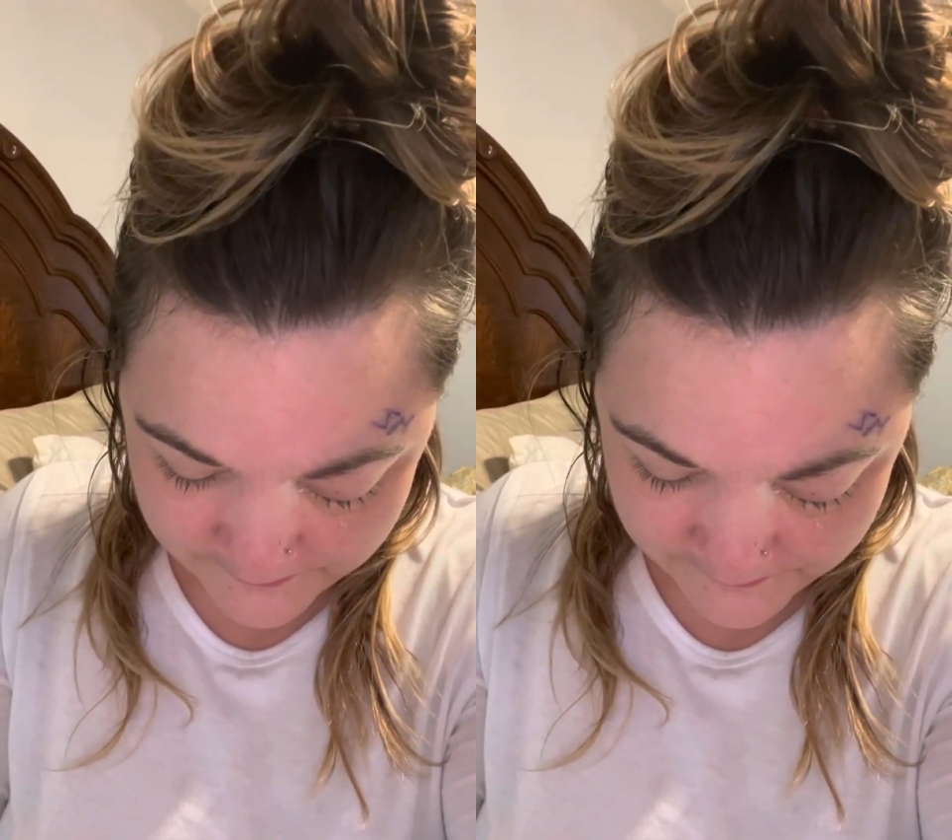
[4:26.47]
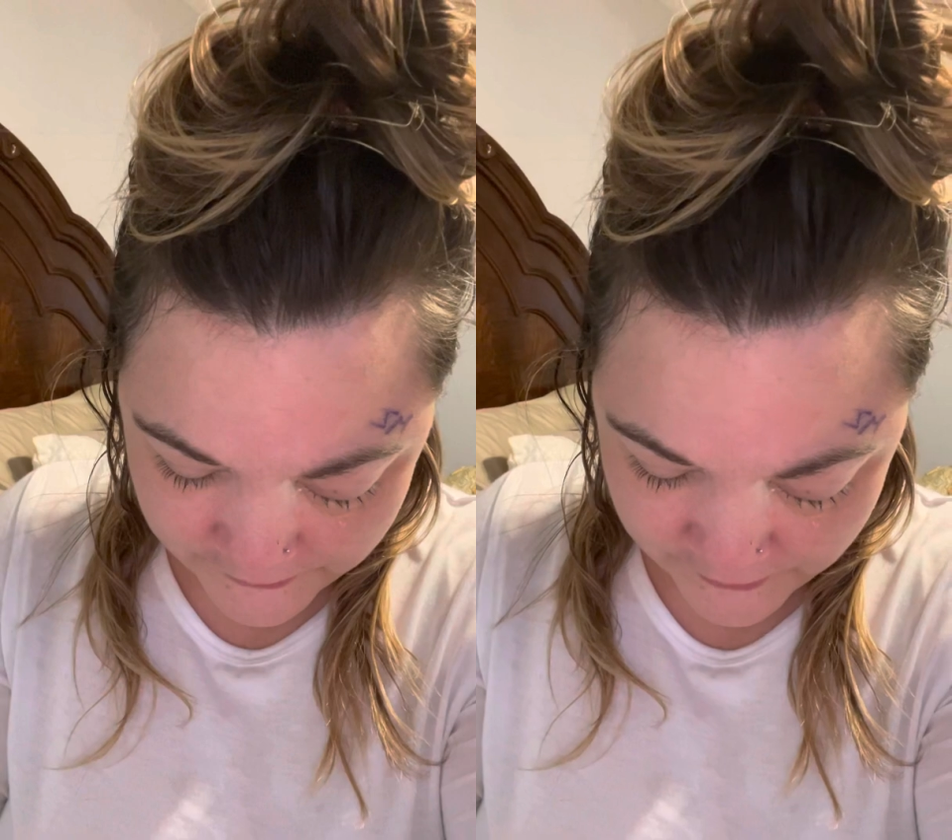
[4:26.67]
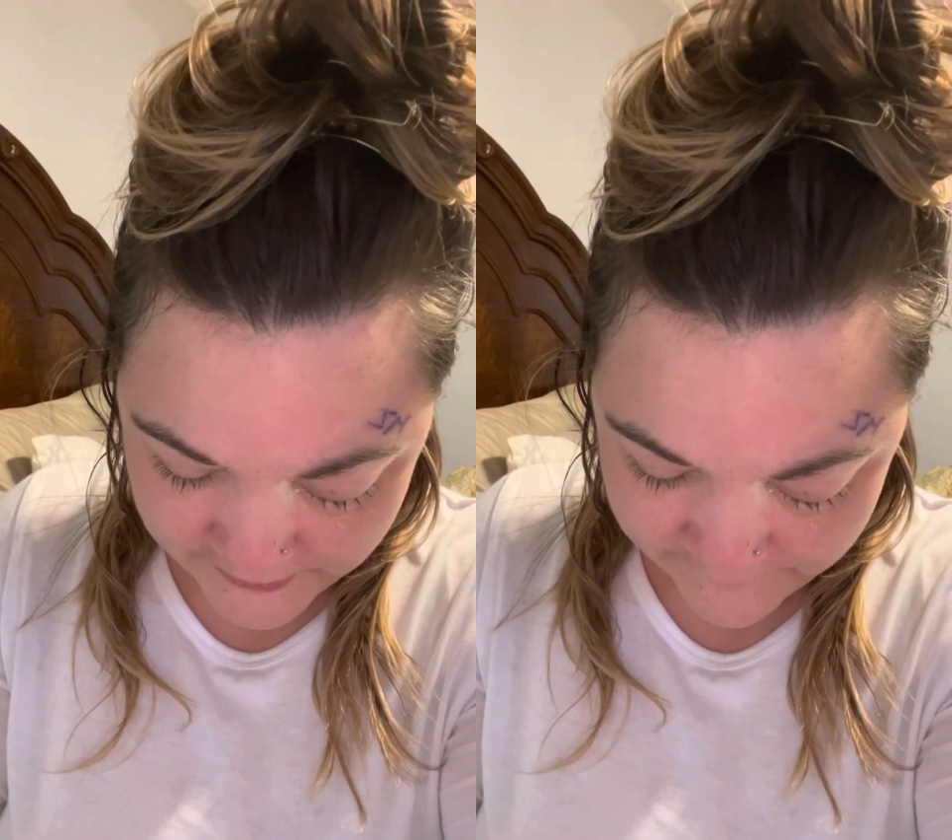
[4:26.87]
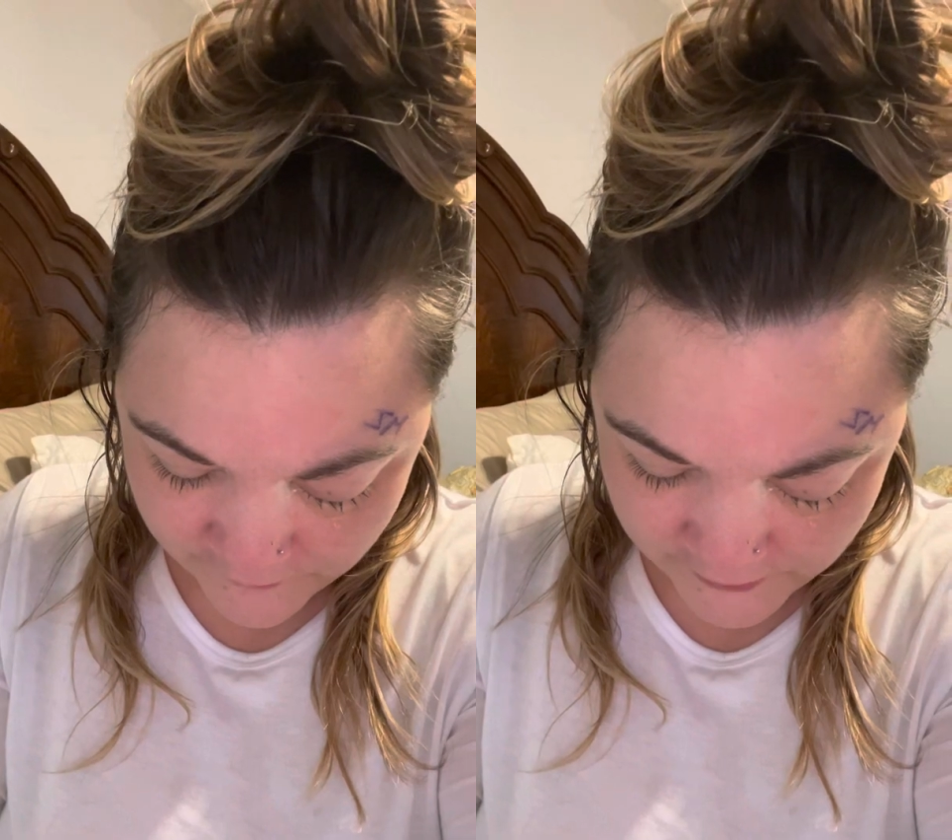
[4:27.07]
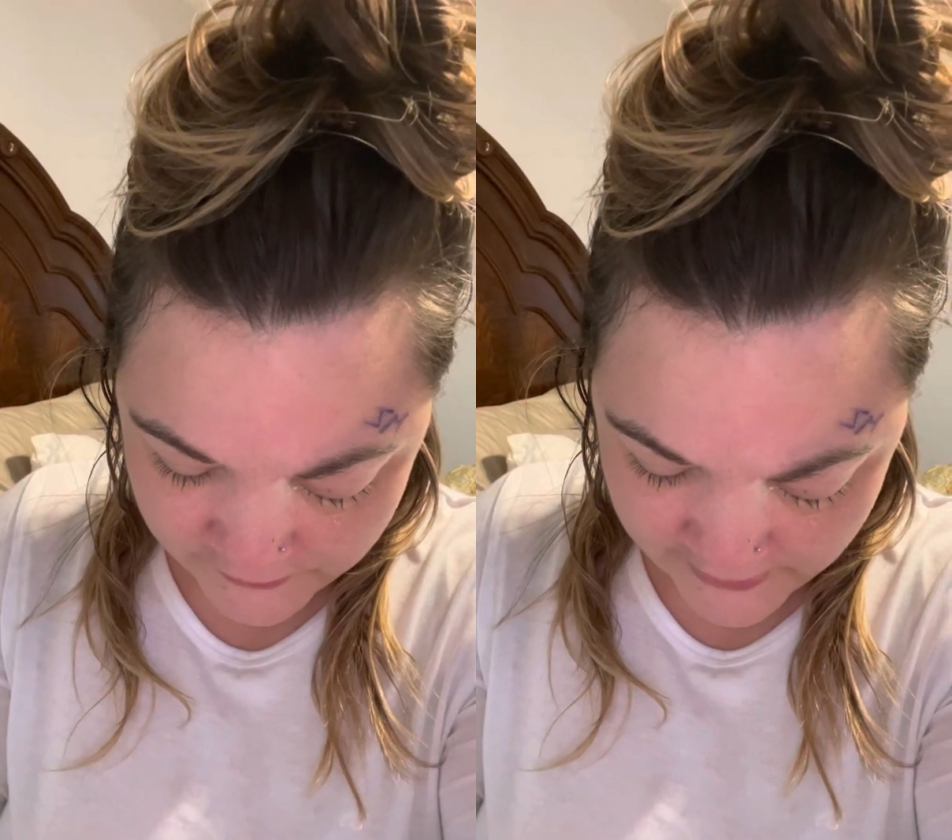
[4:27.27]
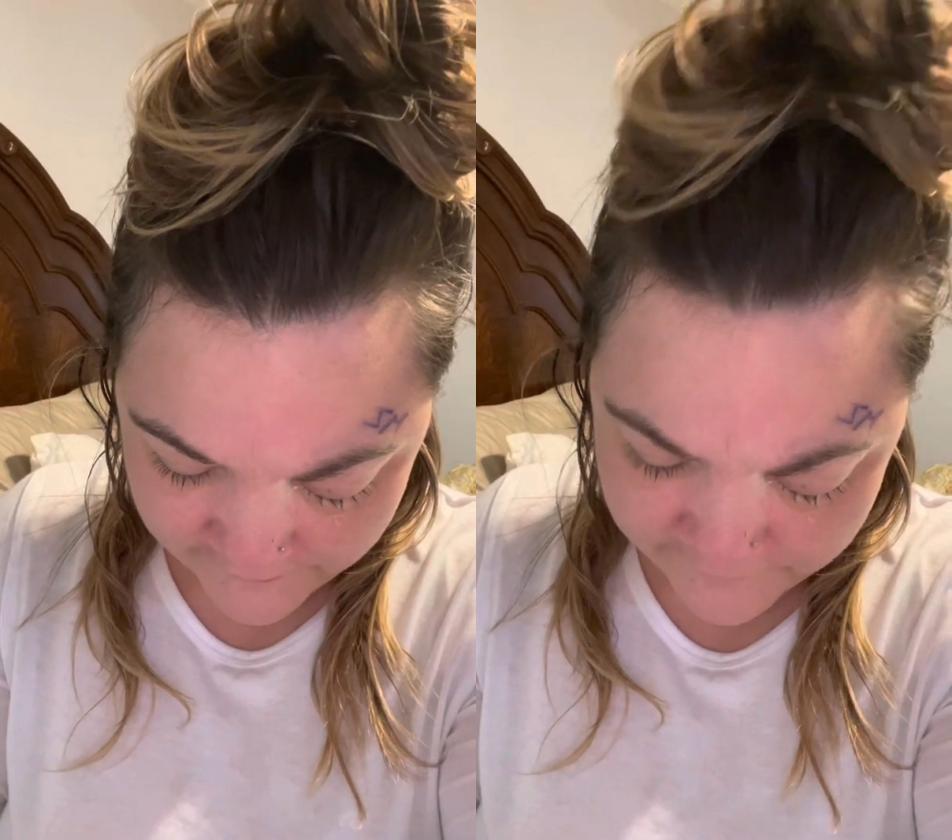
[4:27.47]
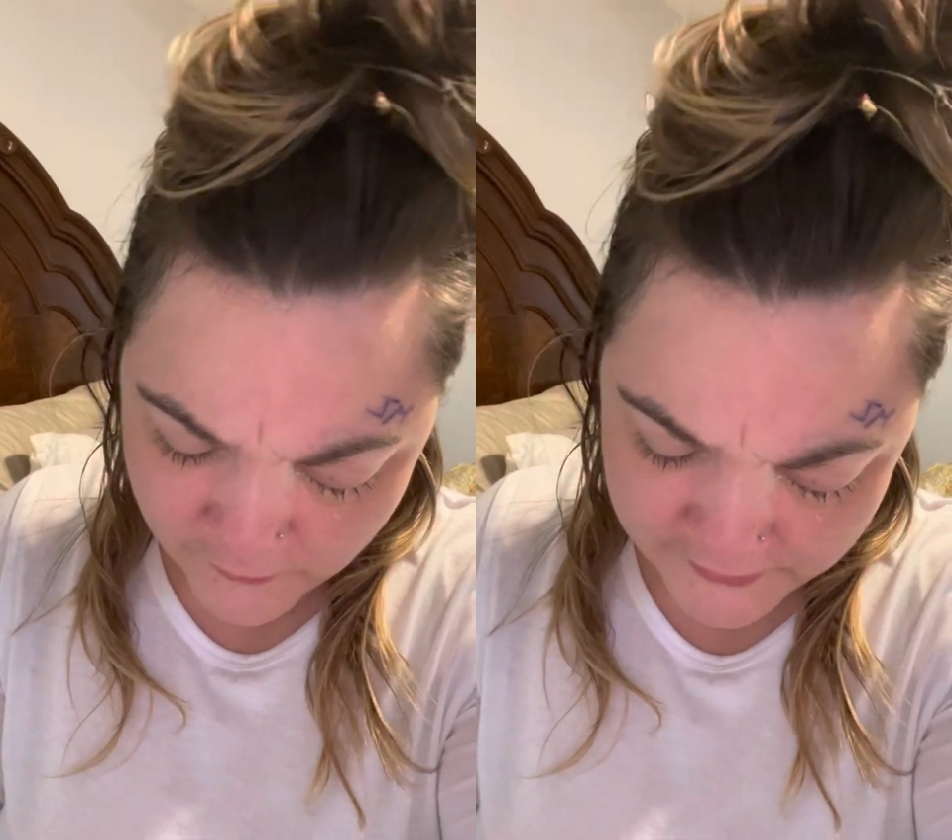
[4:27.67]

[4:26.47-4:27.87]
3 to 4